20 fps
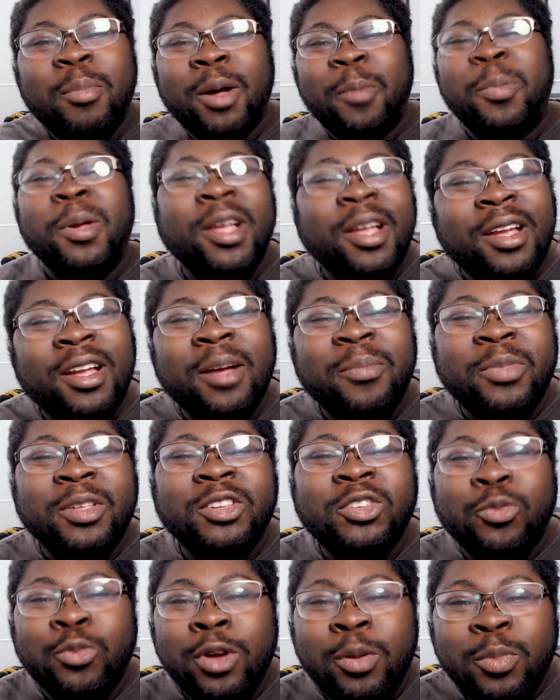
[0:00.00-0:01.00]
By picking up
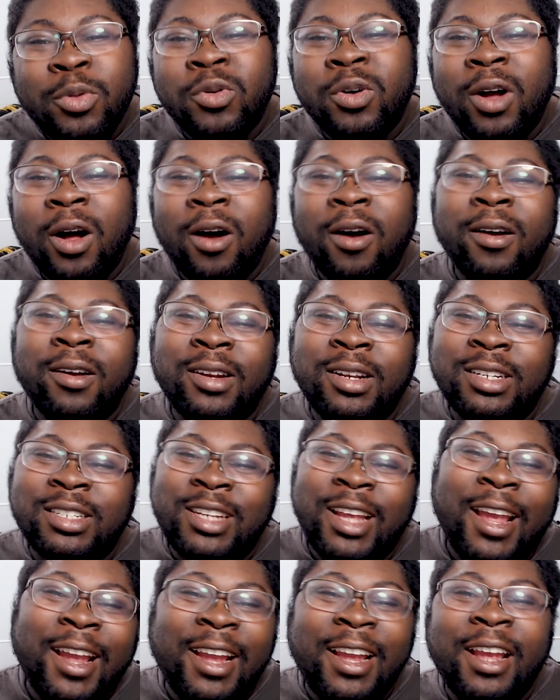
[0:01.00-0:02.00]
this reboot card and
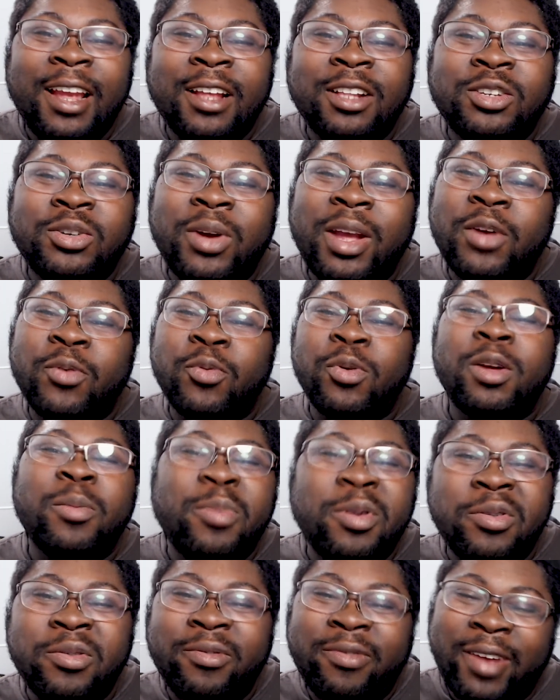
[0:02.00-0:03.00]
taking it to a
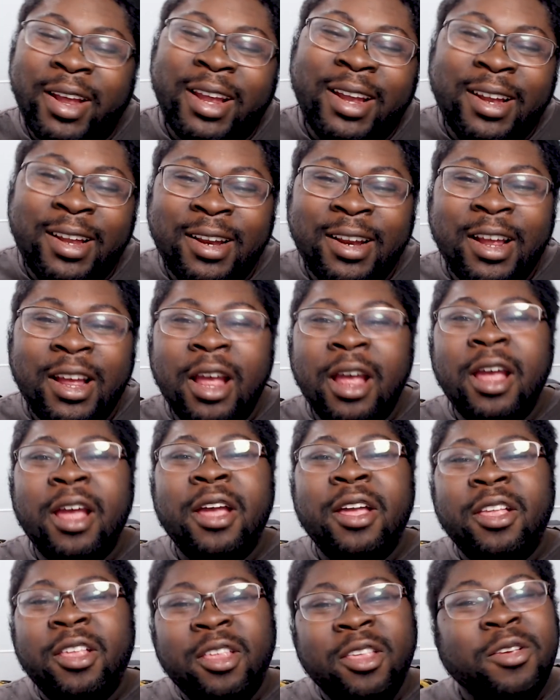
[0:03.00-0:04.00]
reboot van,
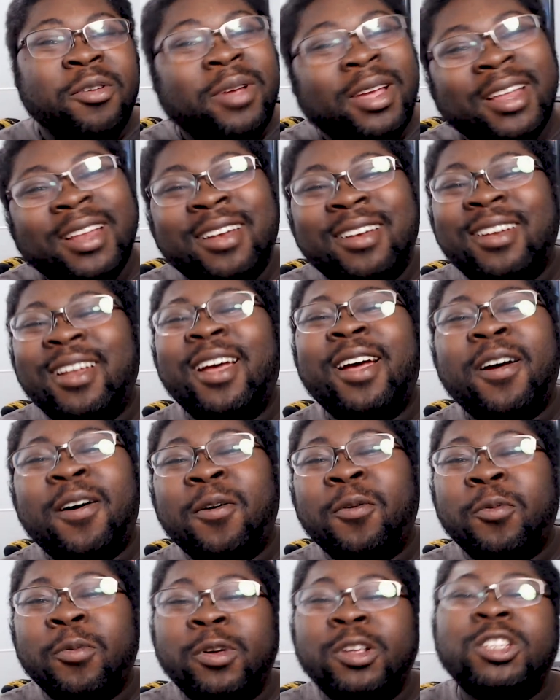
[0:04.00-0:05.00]
you can now
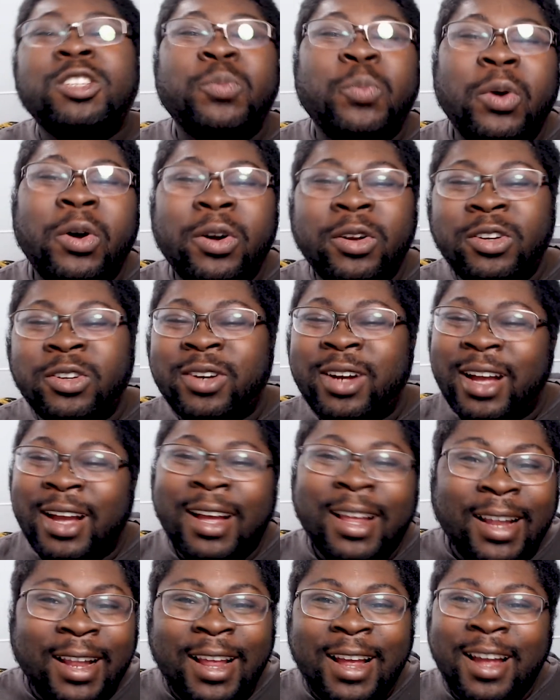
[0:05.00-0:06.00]
respawn your
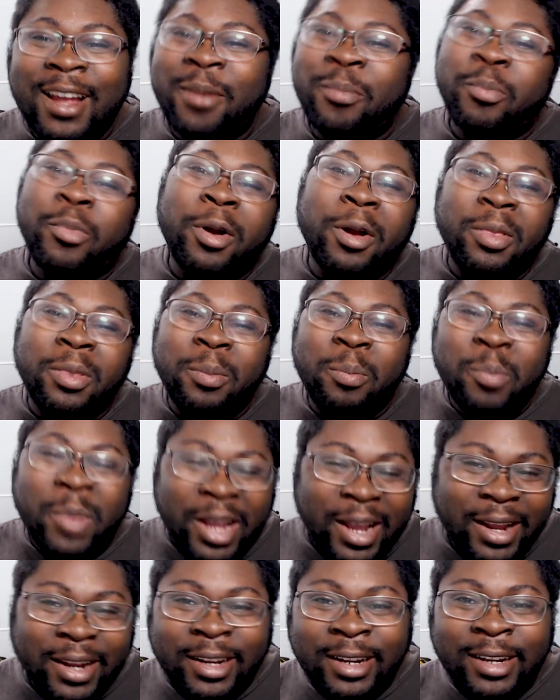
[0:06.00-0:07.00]
ally and bring them
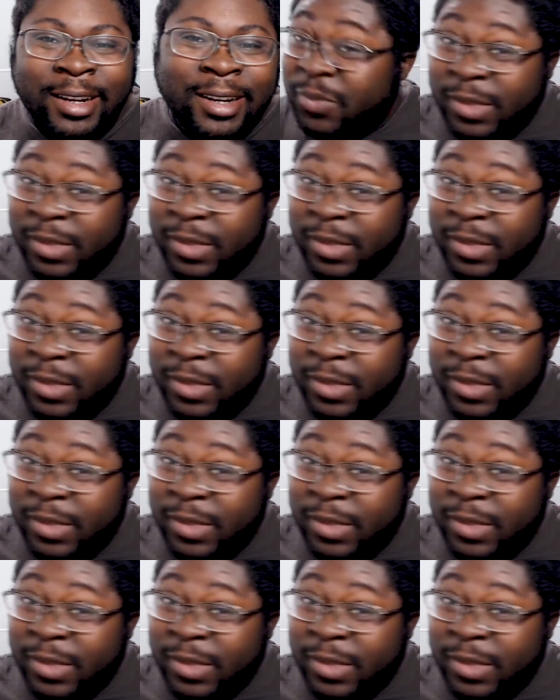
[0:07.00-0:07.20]
back.